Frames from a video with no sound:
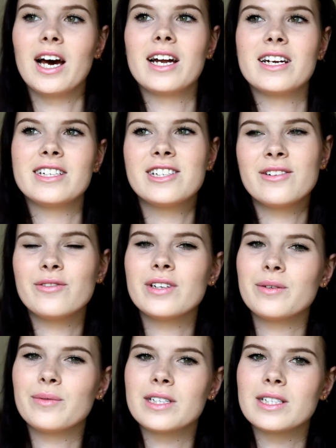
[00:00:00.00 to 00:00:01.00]
And I didn't
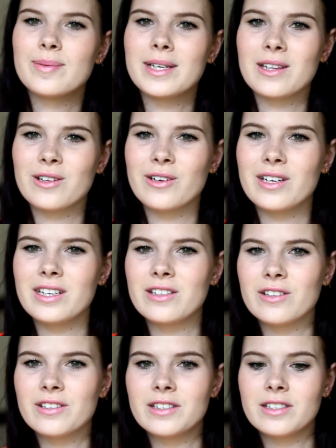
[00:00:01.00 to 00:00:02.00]
really want to spend
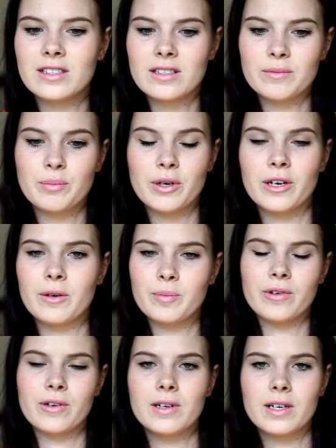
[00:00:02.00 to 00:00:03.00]
$30 per
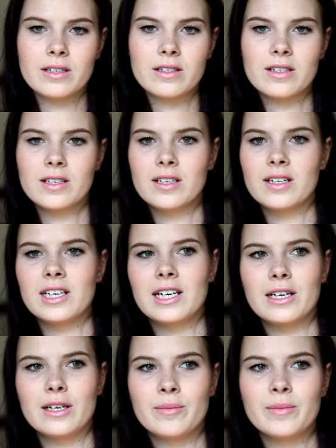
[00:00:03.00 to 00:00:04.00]
product
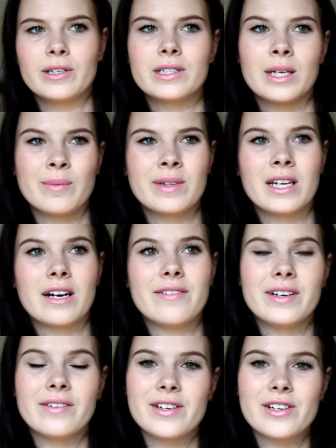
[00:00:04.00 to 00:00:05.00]
on something that
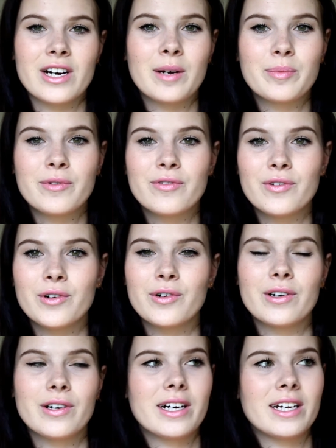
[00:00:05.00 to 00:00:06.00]
I've never tried
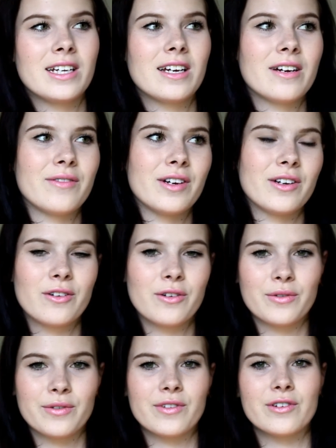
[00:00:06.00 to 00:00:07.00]
before. And yeah, I've heard
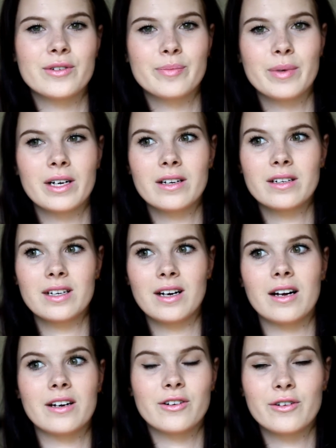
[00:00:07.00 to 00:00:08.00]
good reviews, but
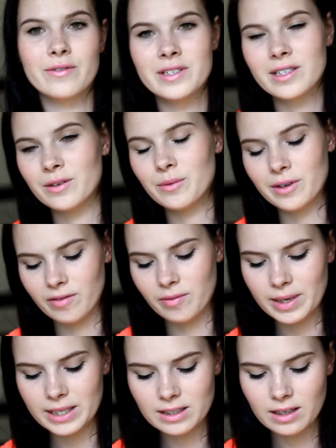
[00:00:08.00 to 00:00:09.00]
I don't know if it's going to work
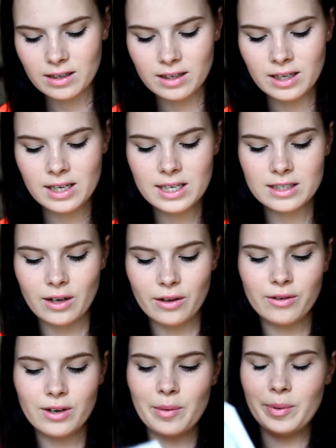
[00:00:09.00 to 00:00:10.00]
for my skin. So
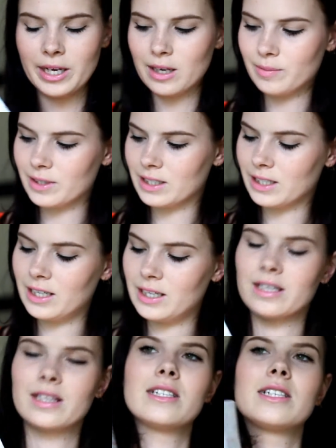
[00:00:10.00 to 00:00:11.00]
I thought I'd pick up this kit.